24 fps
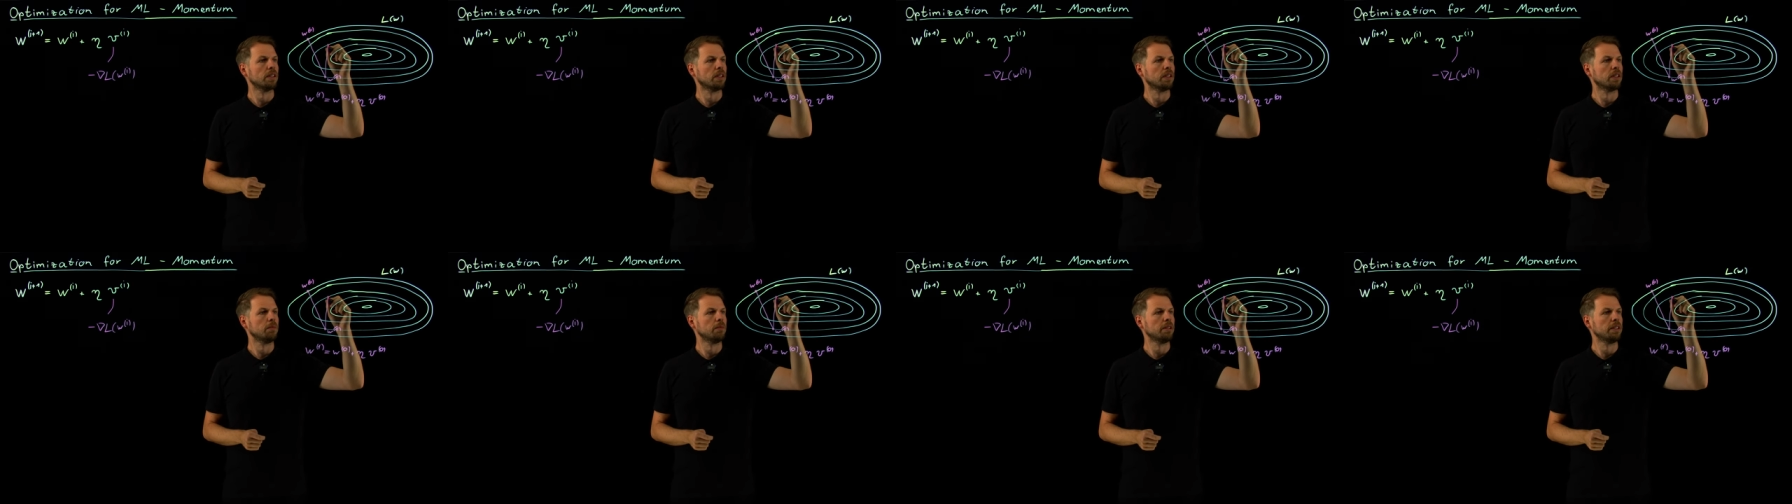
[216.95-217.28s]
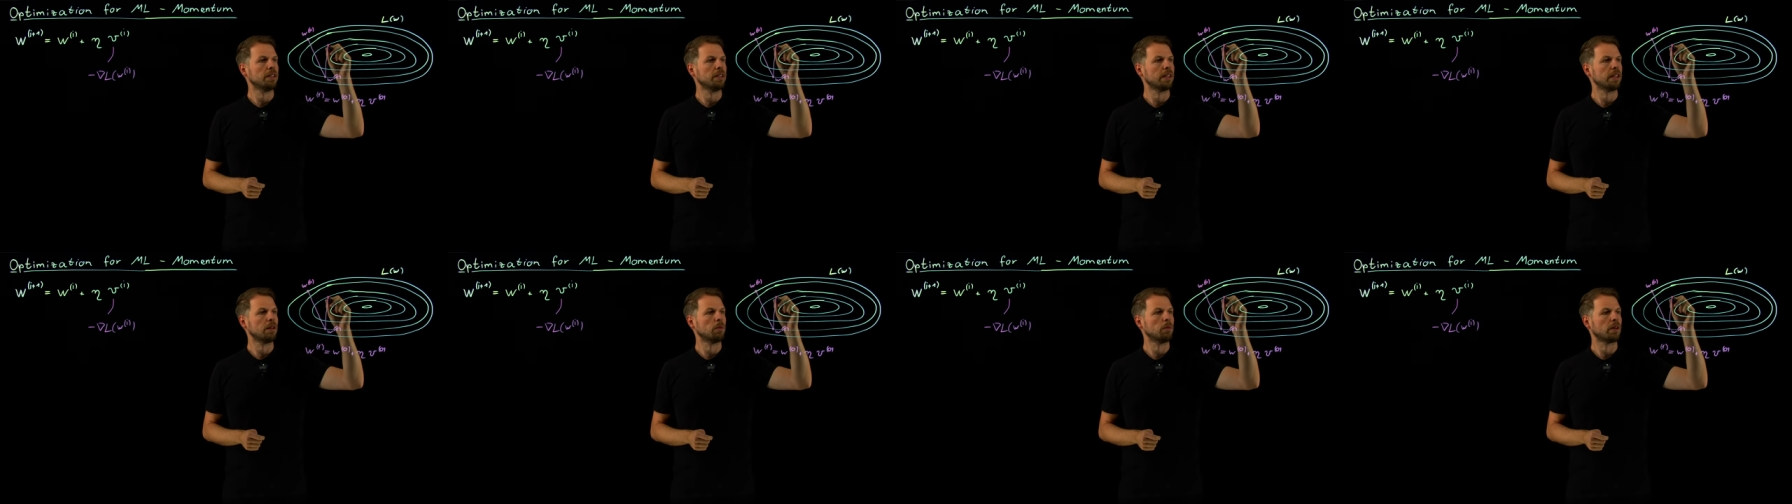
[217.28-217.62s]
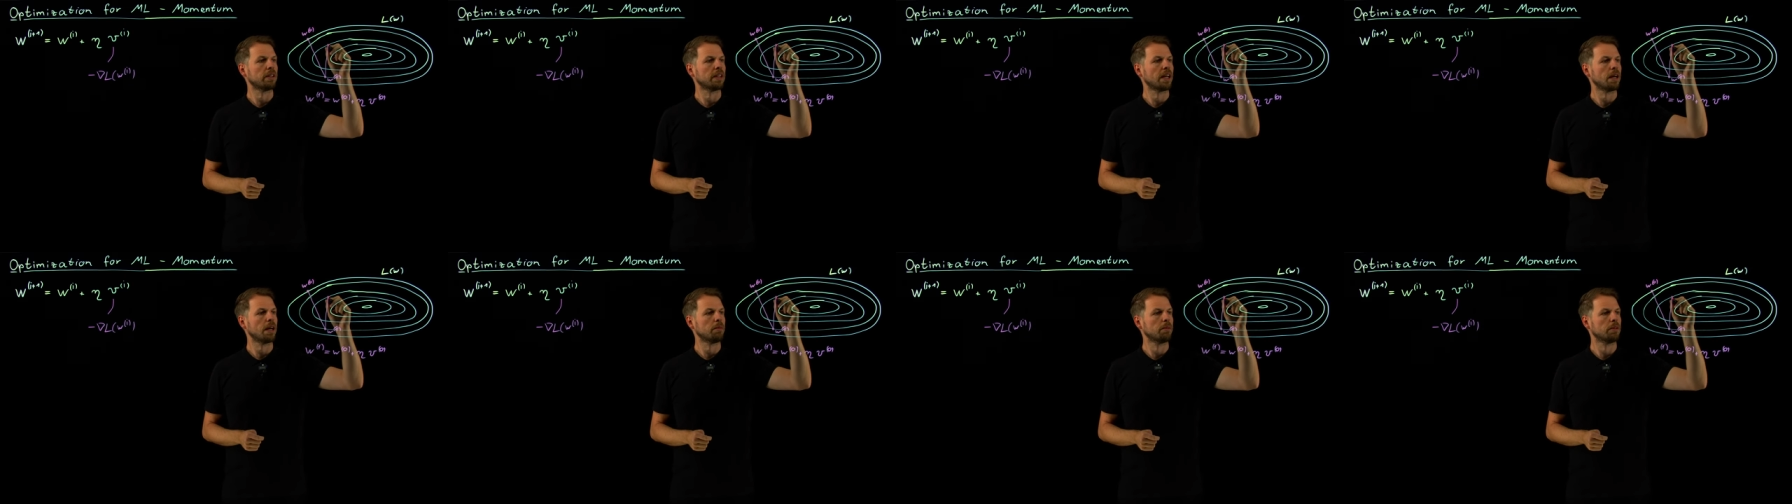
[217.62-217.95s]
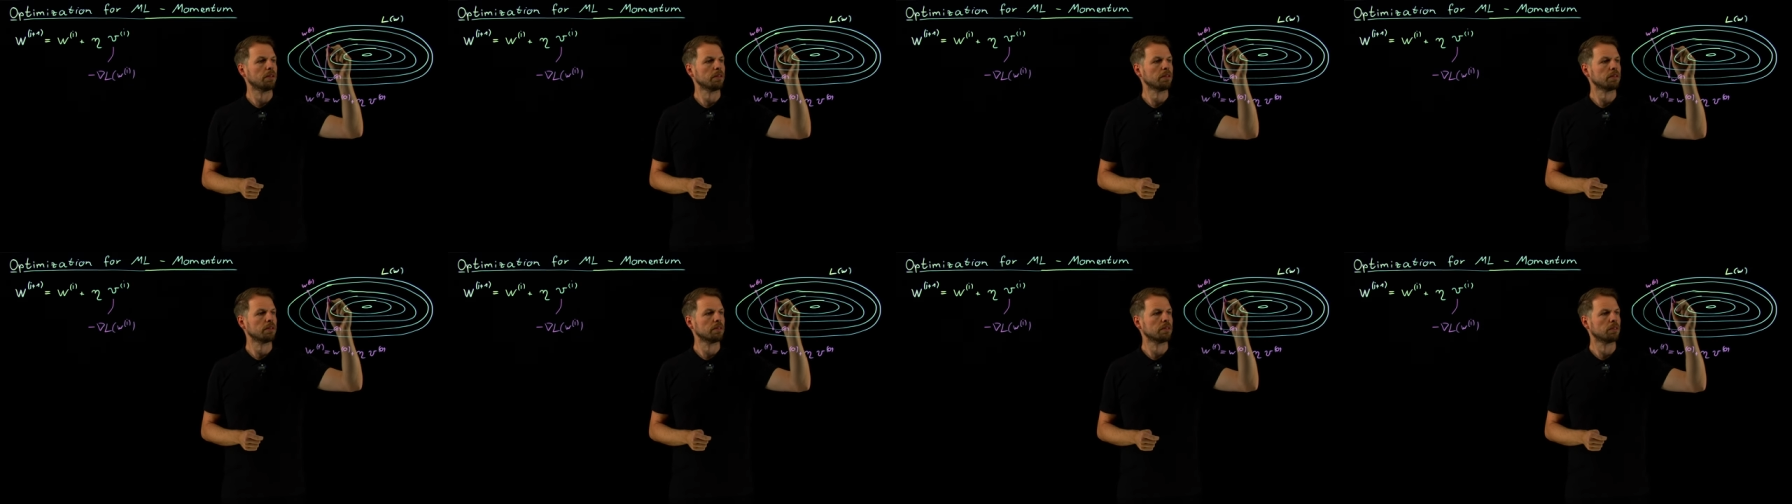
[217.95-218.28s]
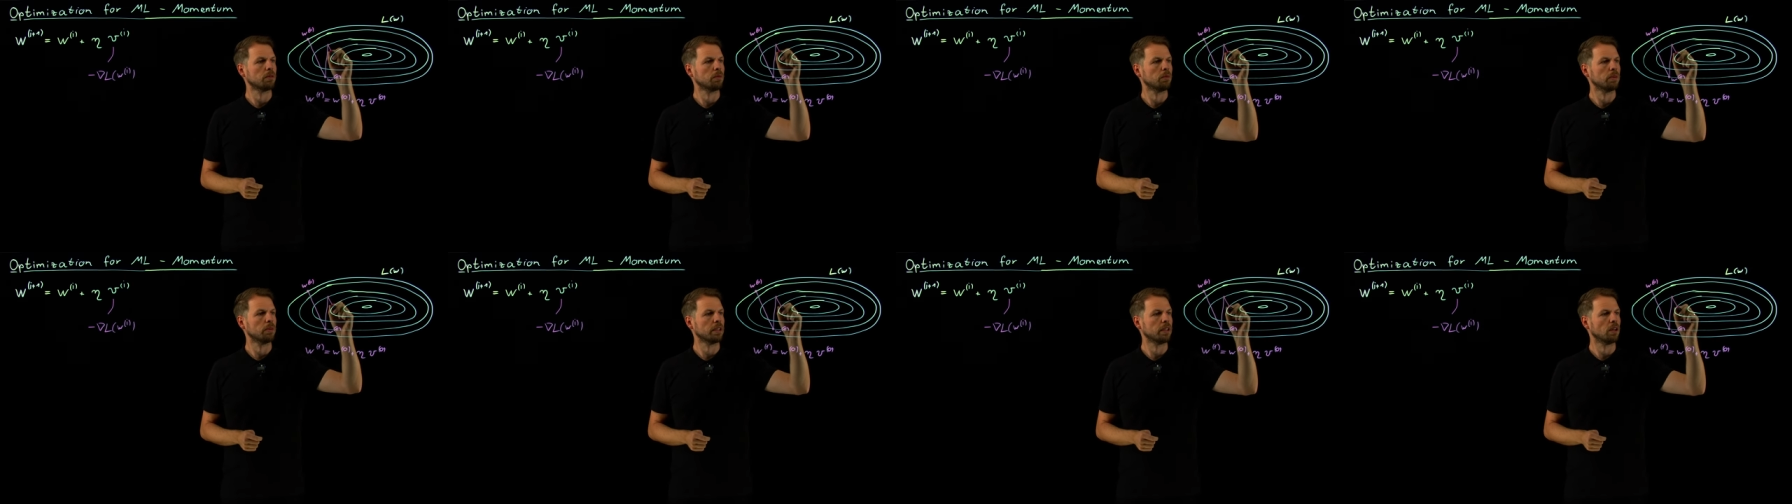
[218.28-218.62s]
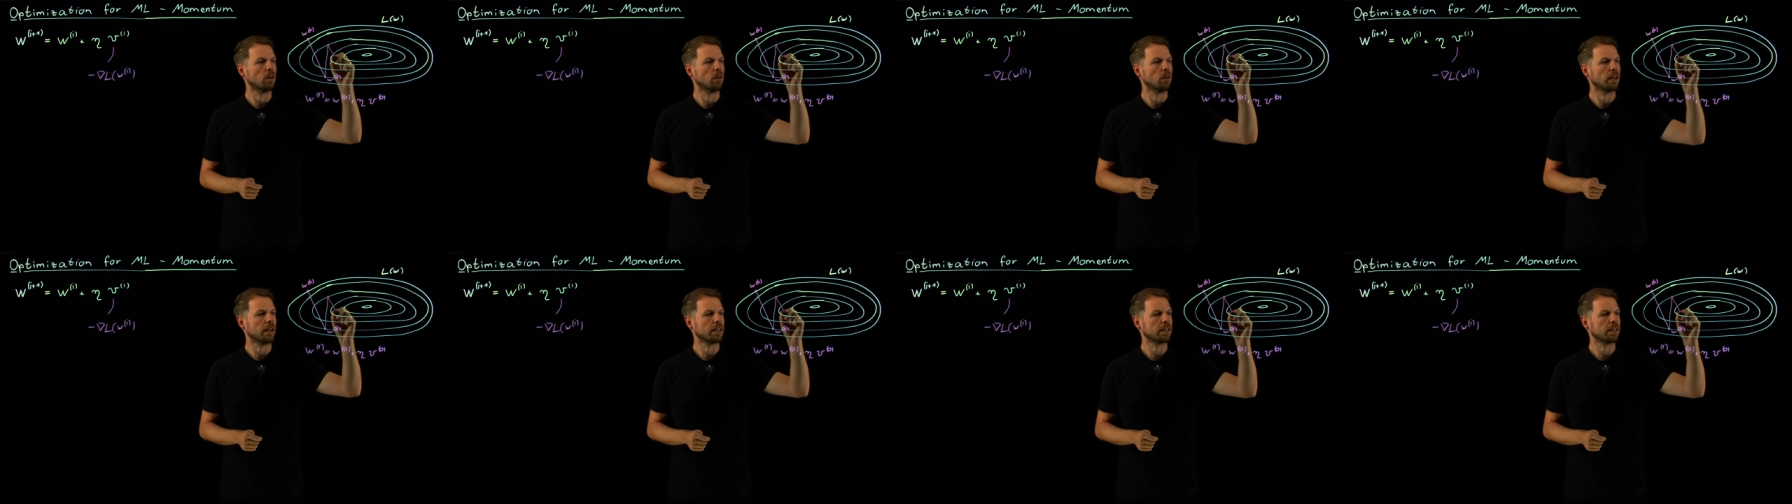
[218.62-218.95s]
immediately what happens. We go
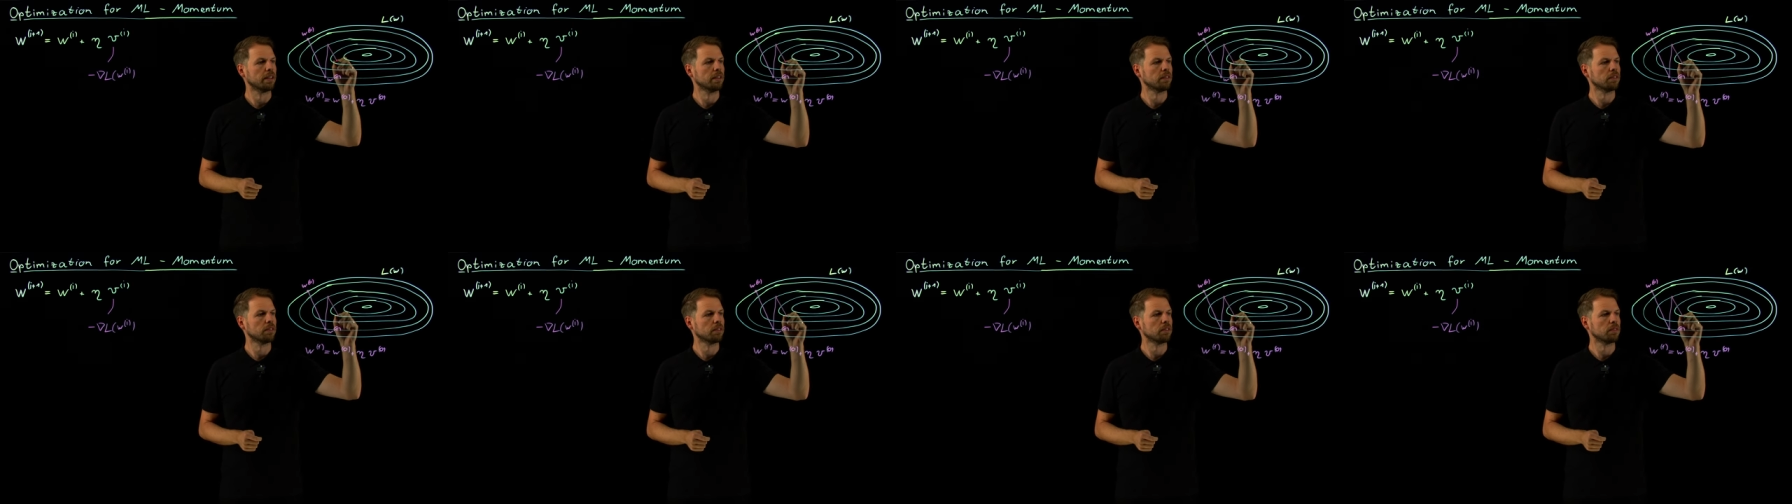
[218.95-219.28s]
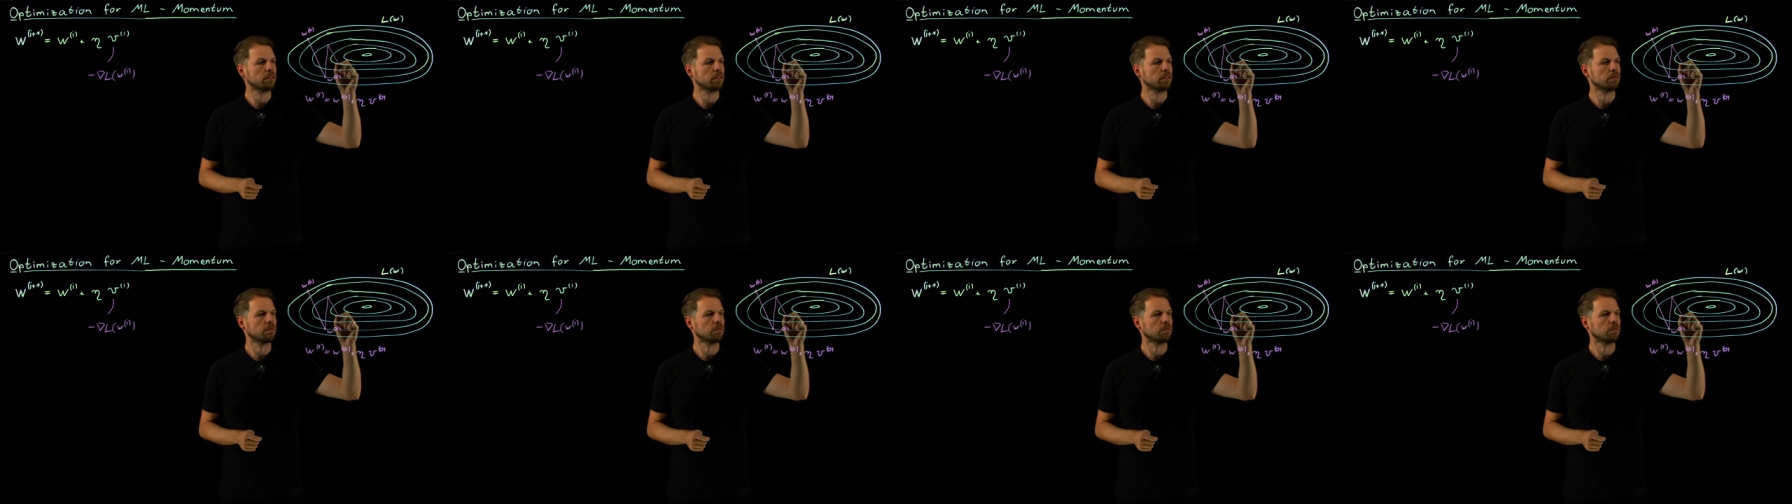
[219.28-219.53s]
like this,